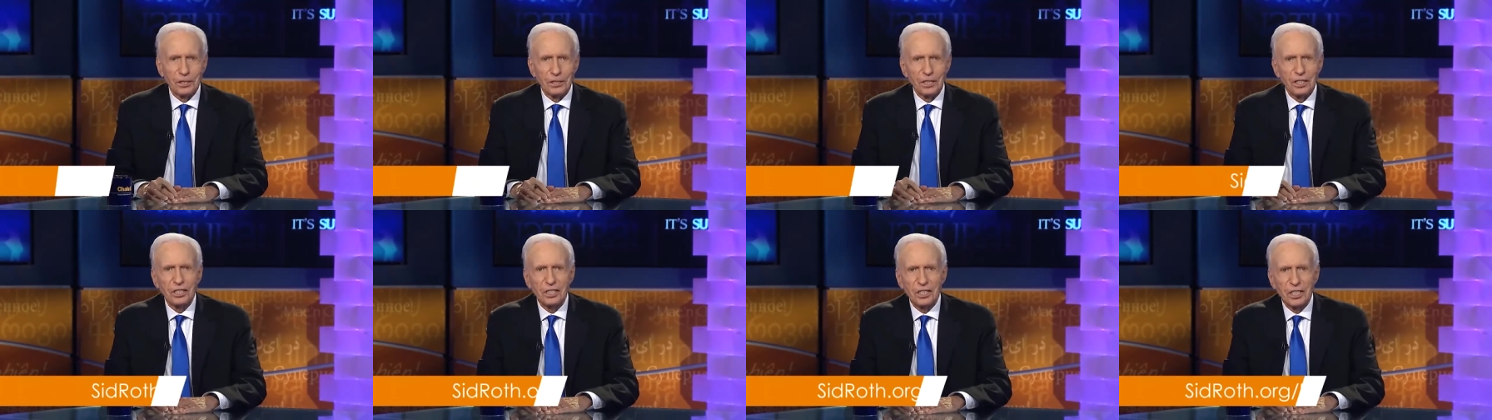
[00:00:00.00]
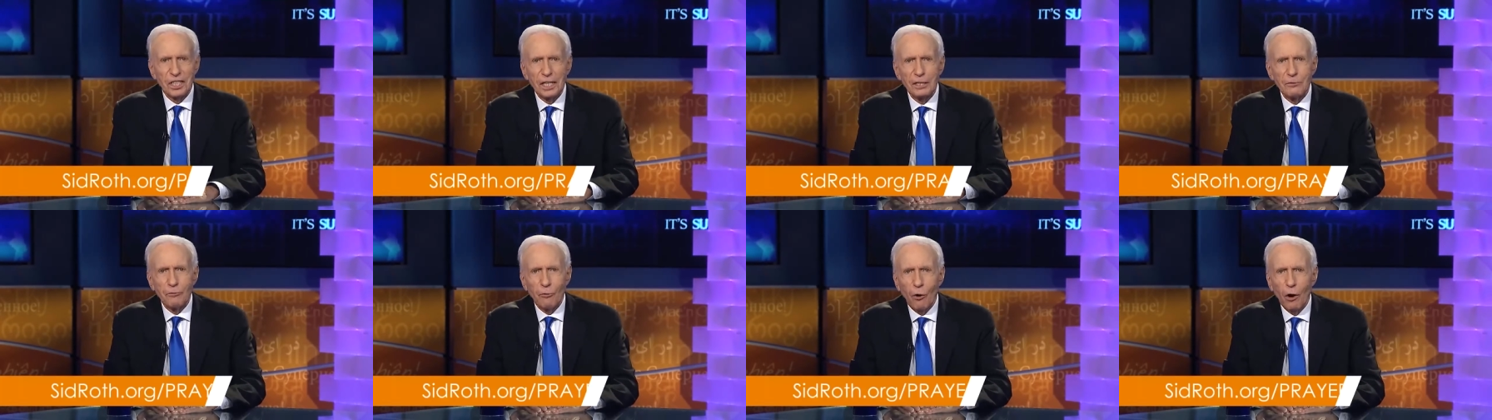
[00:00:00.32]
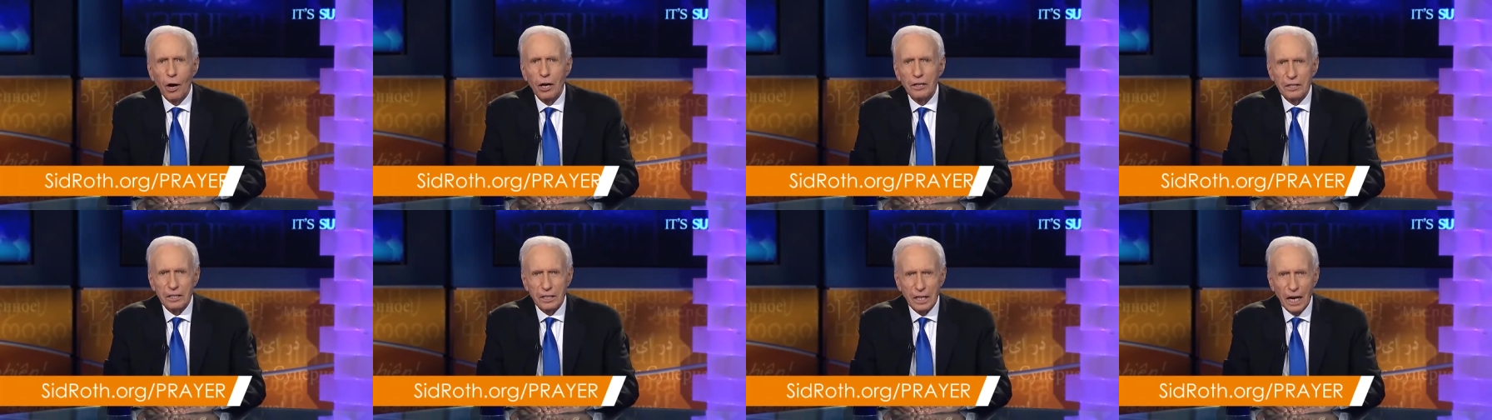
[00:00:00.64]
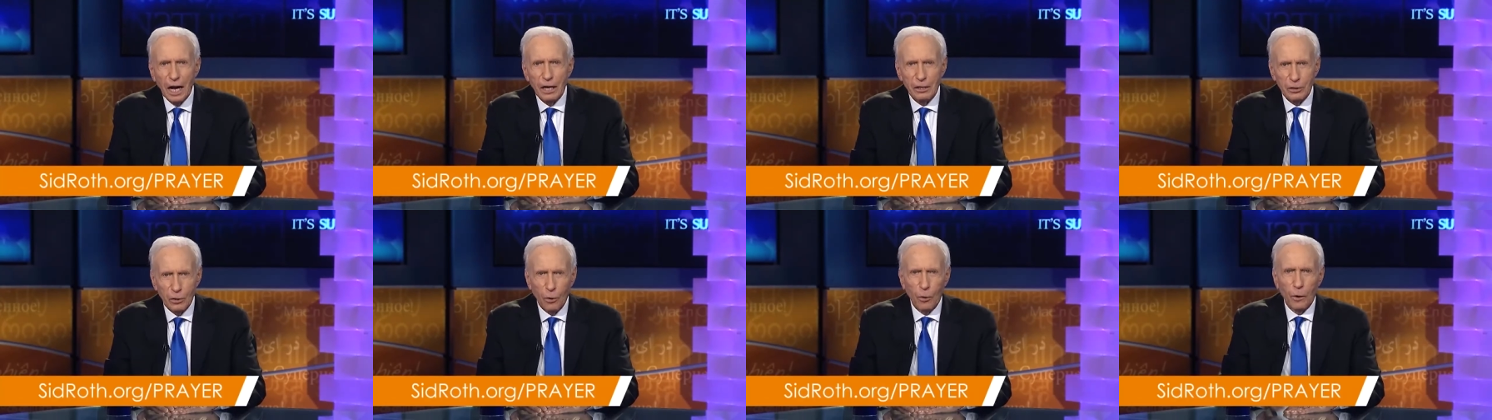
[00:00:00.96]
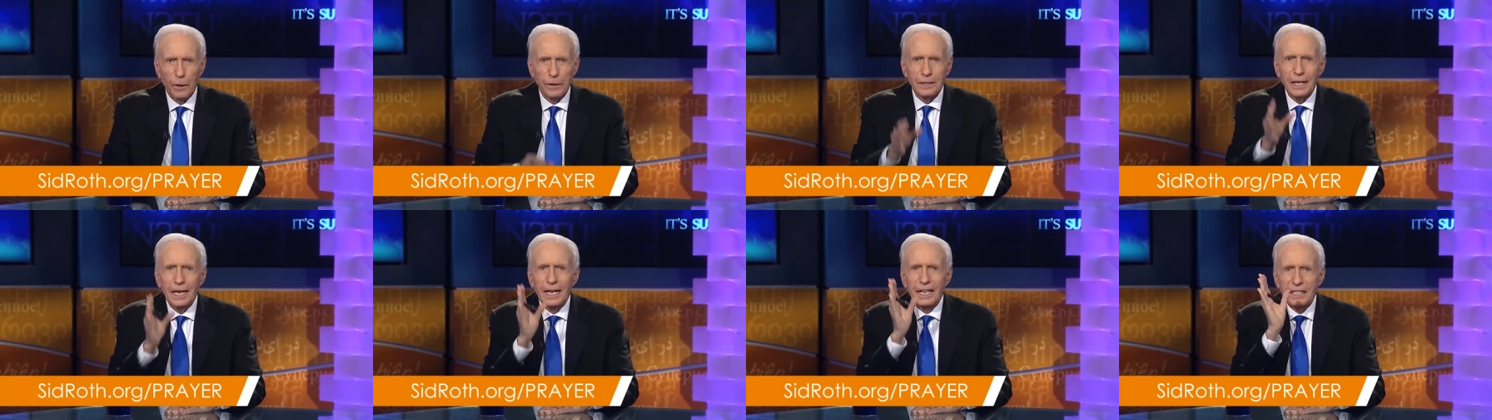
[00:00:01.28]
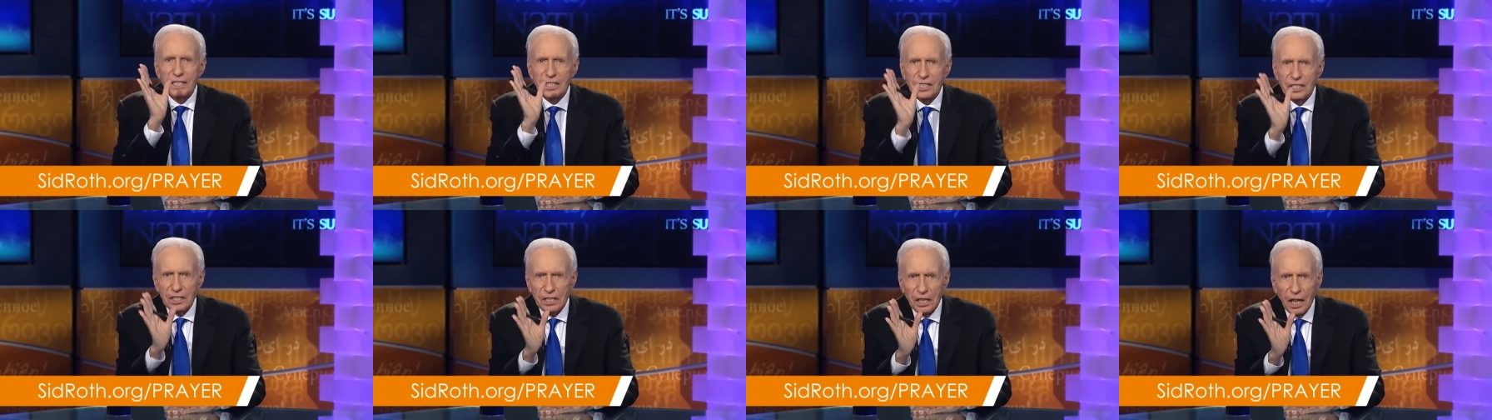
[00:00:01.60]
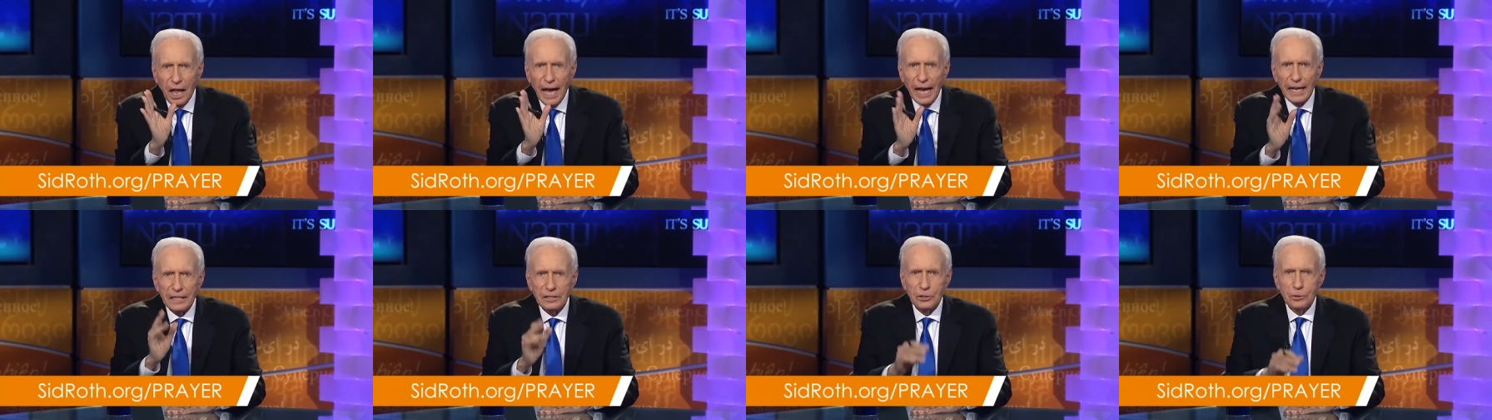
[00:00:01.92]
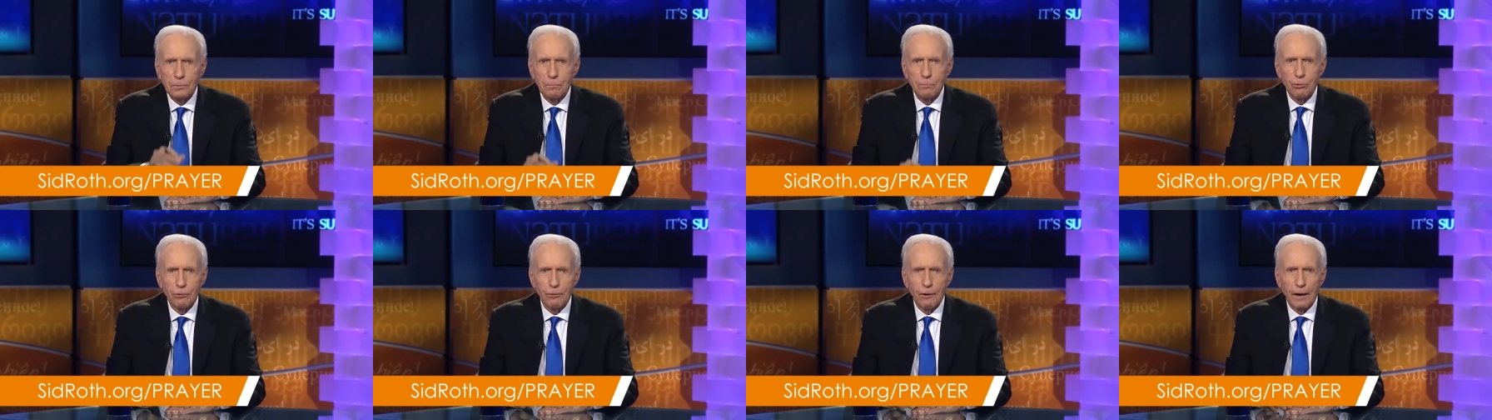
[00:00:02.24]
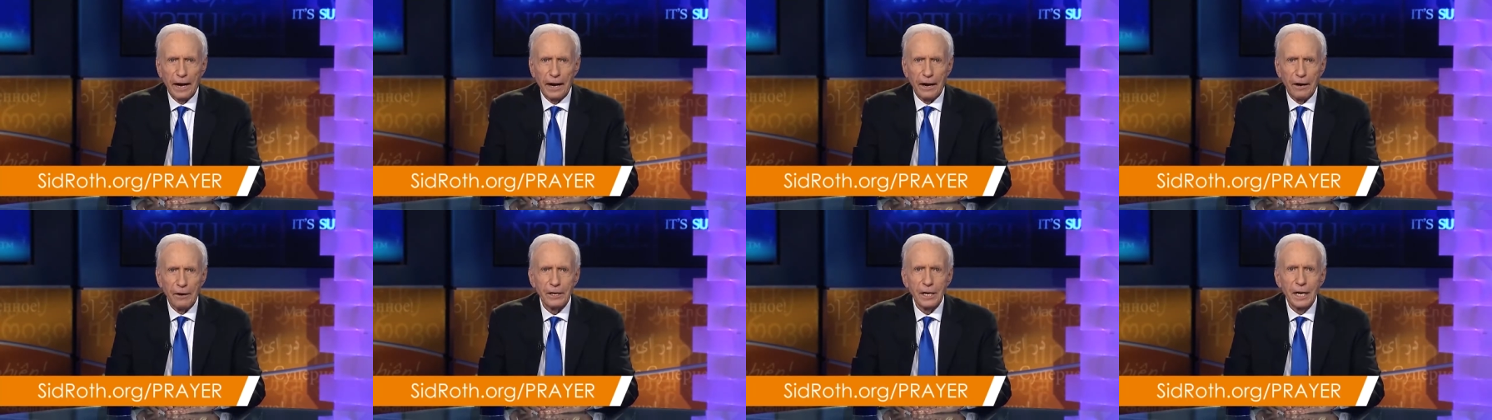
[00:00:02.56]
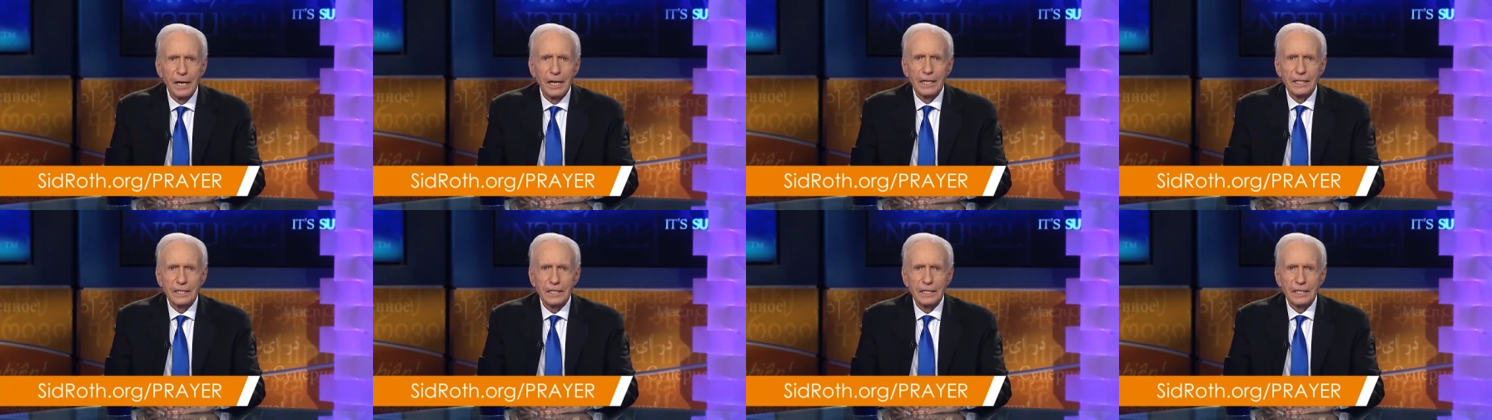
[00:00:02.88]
sidroth.org slash prayer